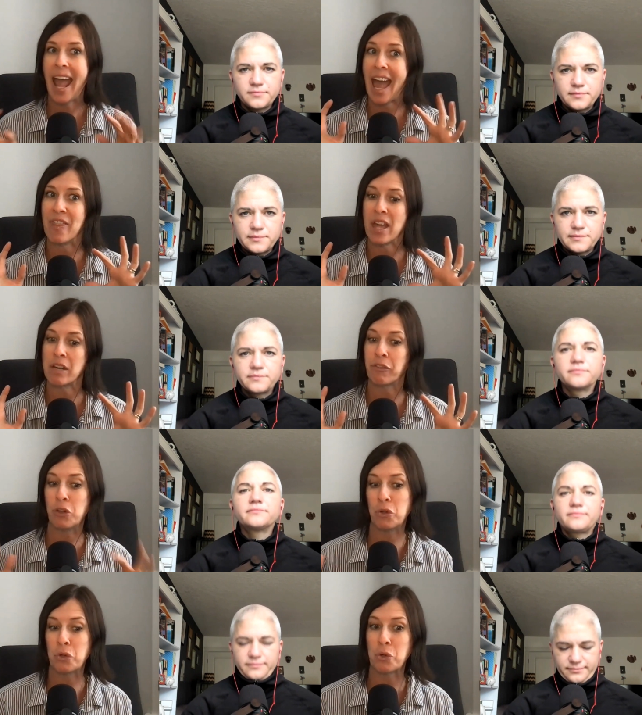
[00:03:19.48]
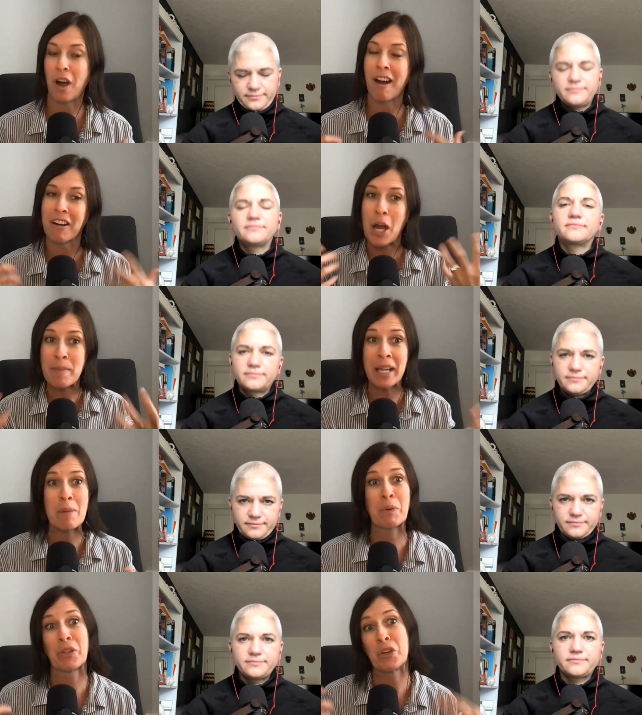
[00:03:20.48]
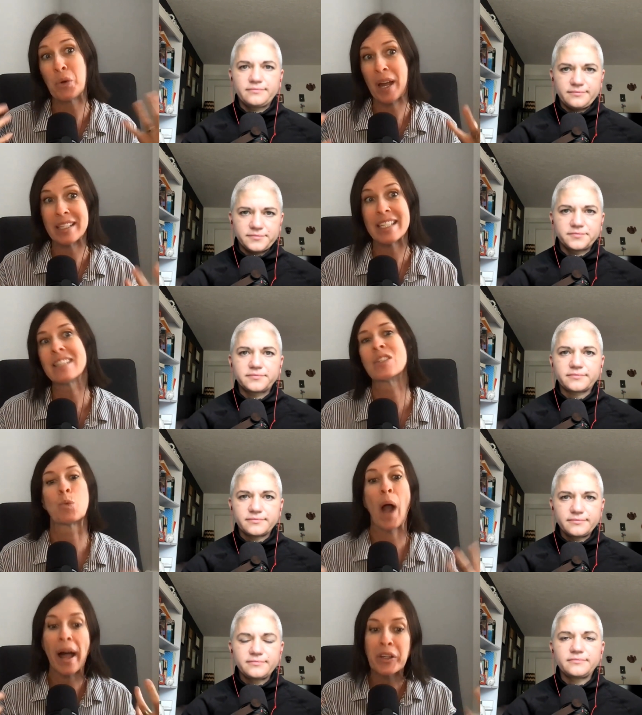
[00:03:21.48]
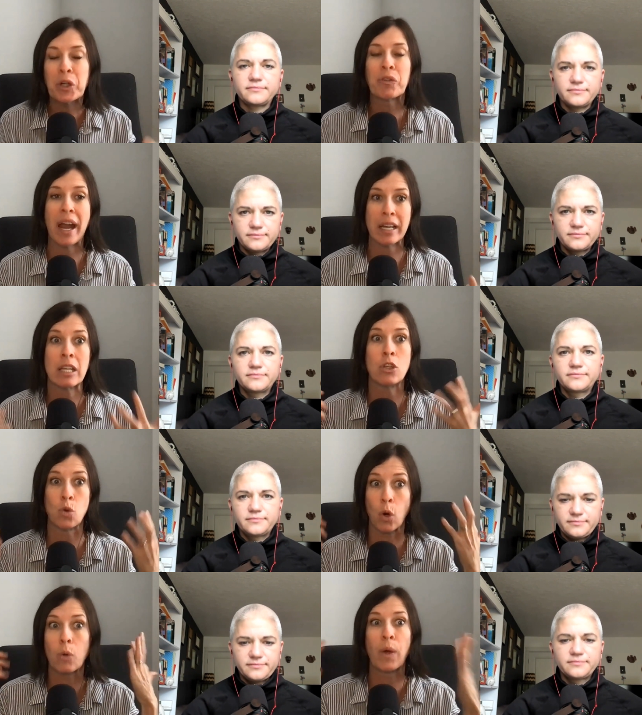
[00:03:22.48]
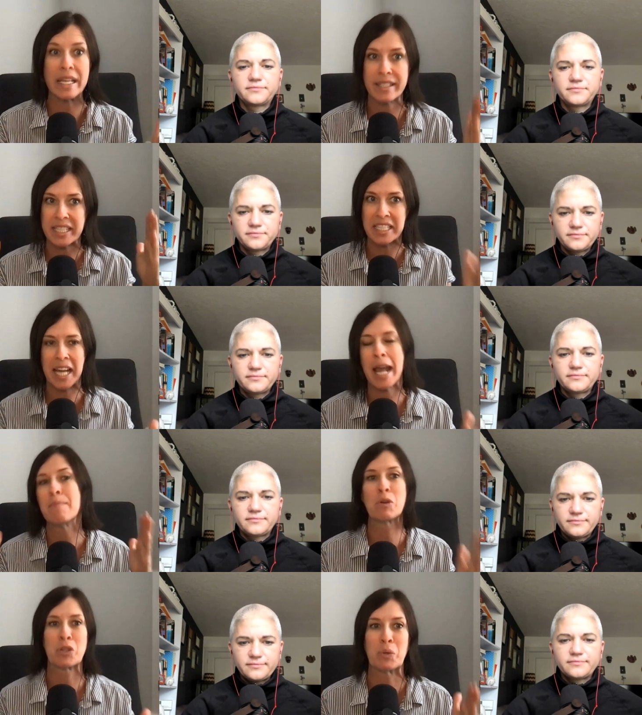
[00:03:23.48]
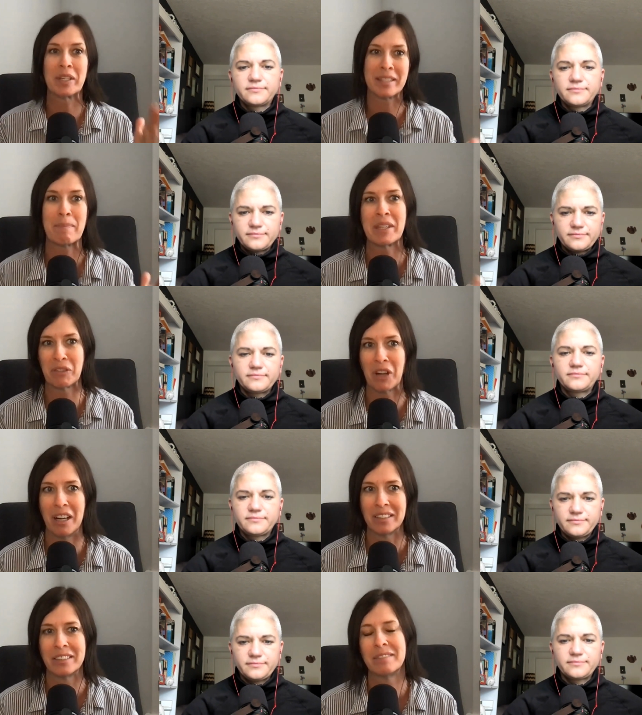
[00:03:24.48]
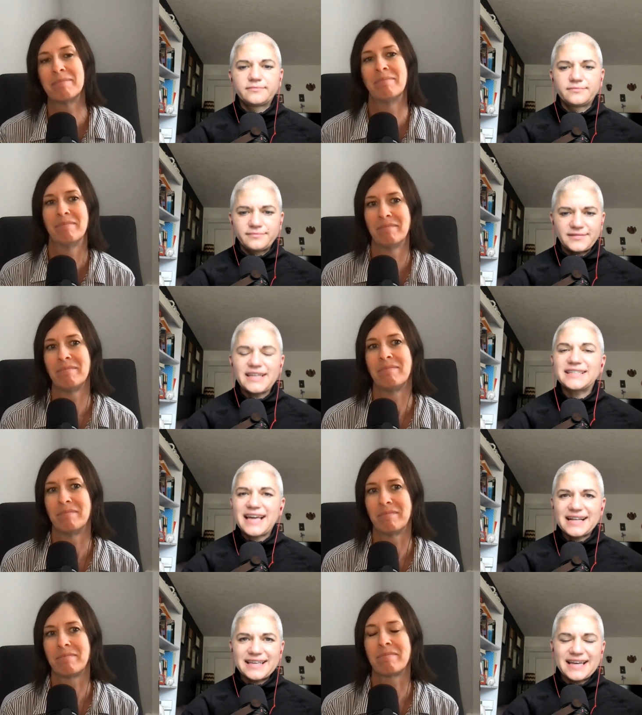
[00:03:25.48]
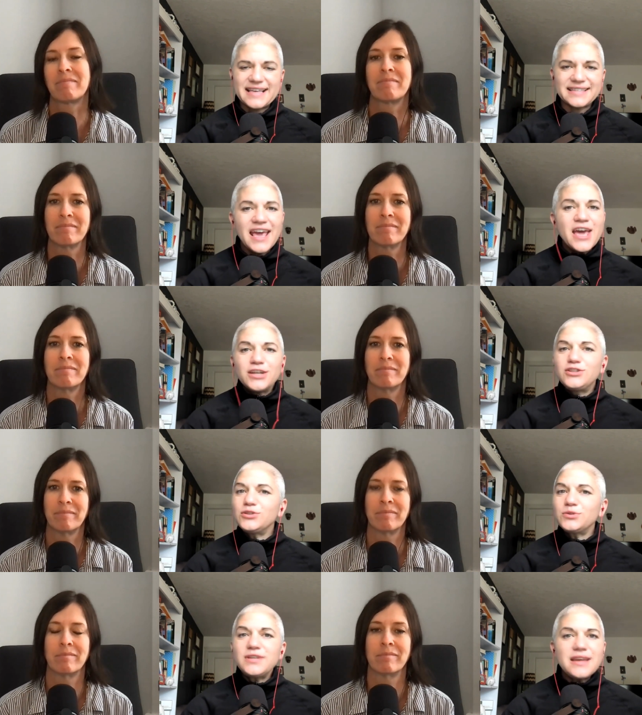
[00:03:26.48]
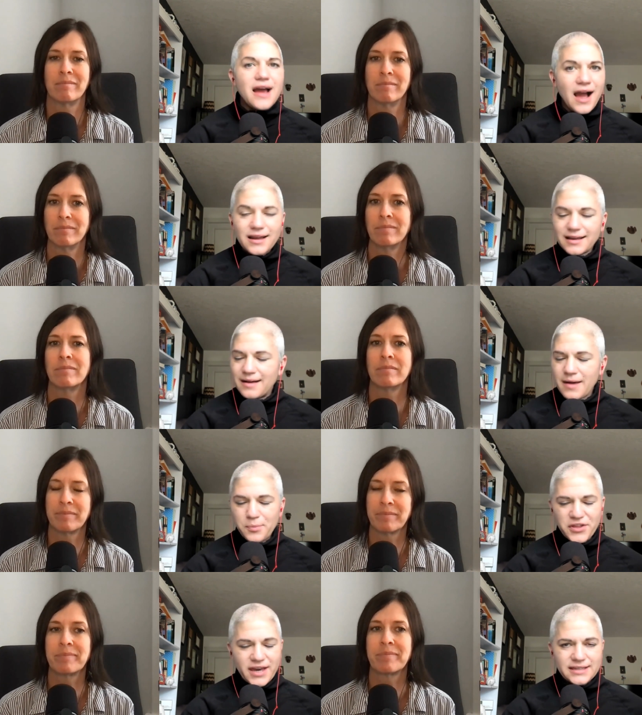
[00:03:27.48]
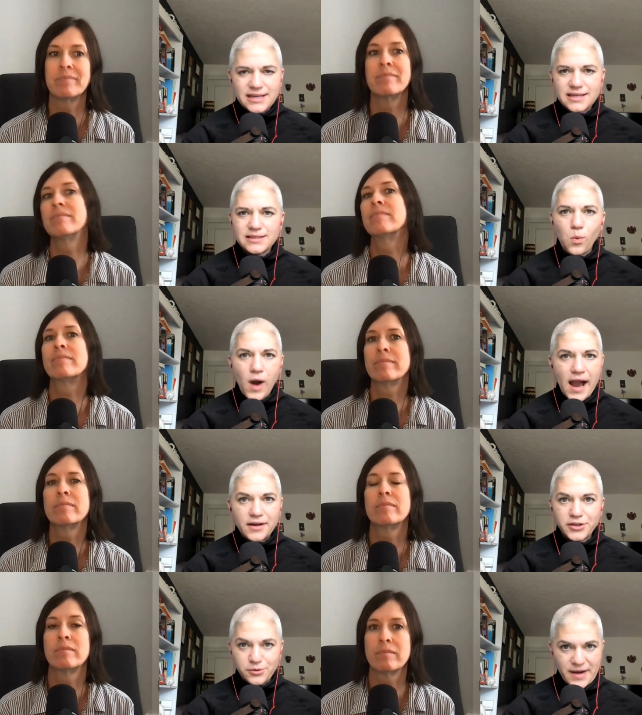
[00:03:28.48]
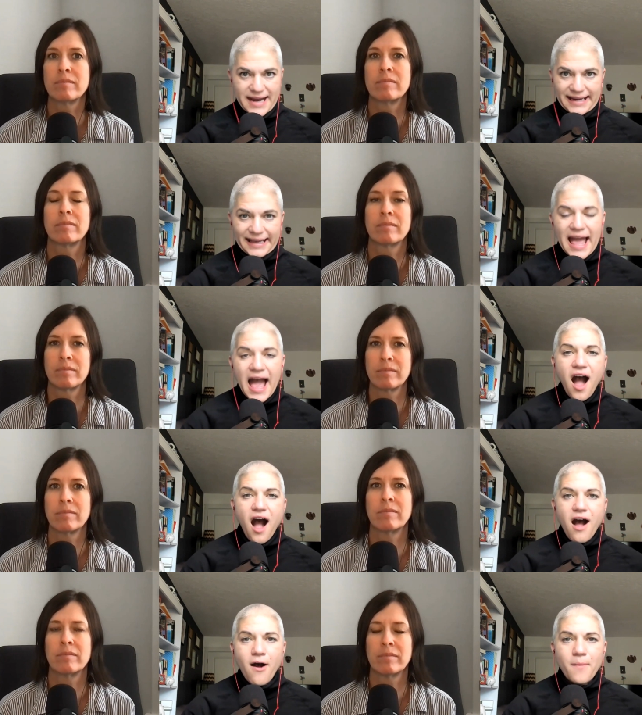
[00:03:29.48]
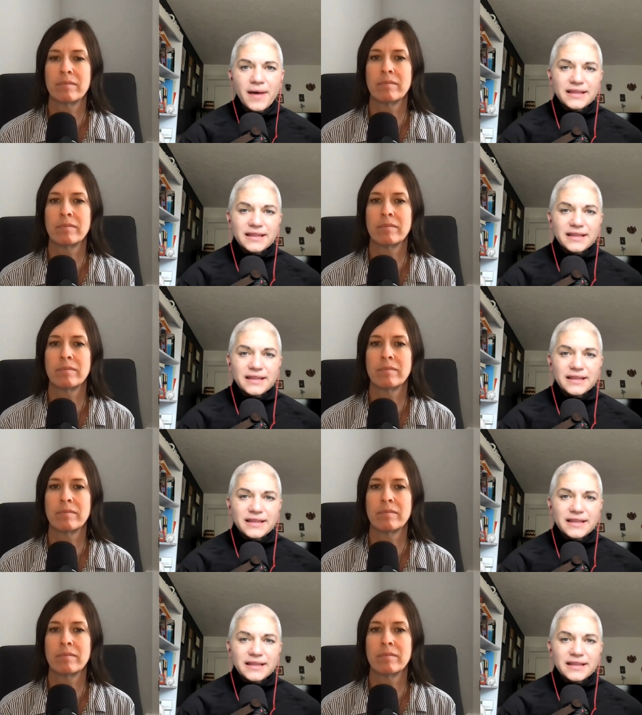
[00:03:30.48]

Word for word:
Speaker 1: And then if you are coming up with new ideas while you're writing, you're wasting time, you're doing something
Speaker 2: wrong. Exactly, guys. Do not come up with ideas while you're writing. Um,